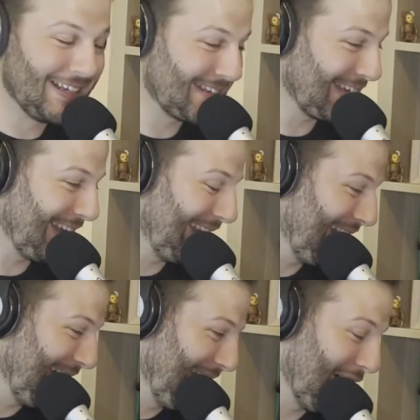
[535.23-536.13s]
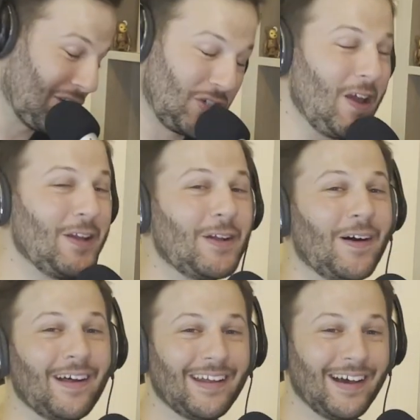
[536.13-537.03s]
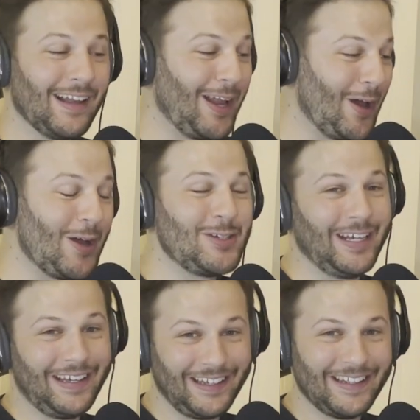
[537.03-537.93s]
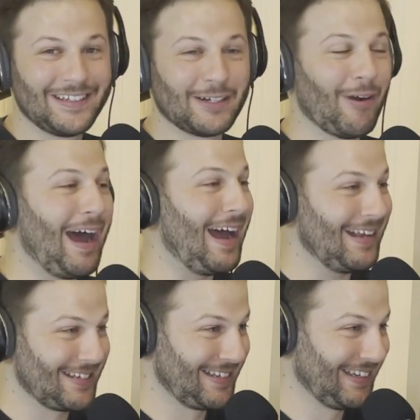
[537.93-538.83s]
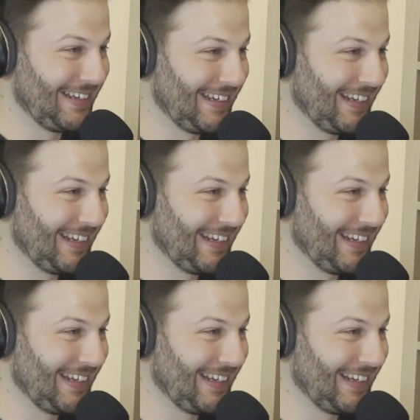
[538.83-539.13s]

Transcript: is a shit you're not allergic to grass.